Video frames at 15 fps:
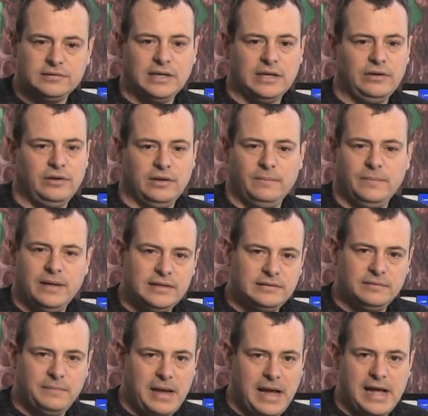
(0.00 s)
and you can mix
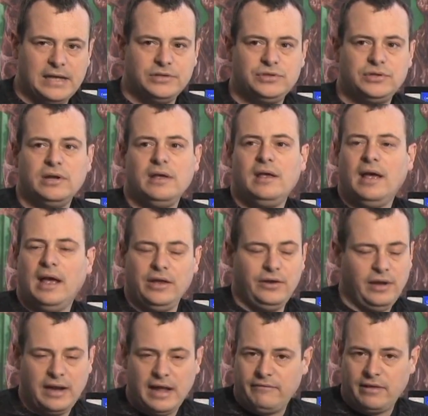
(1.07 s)
and match, and you
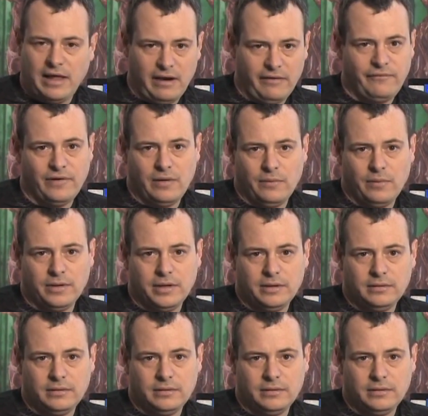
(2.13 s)
can have a lot of fun with it.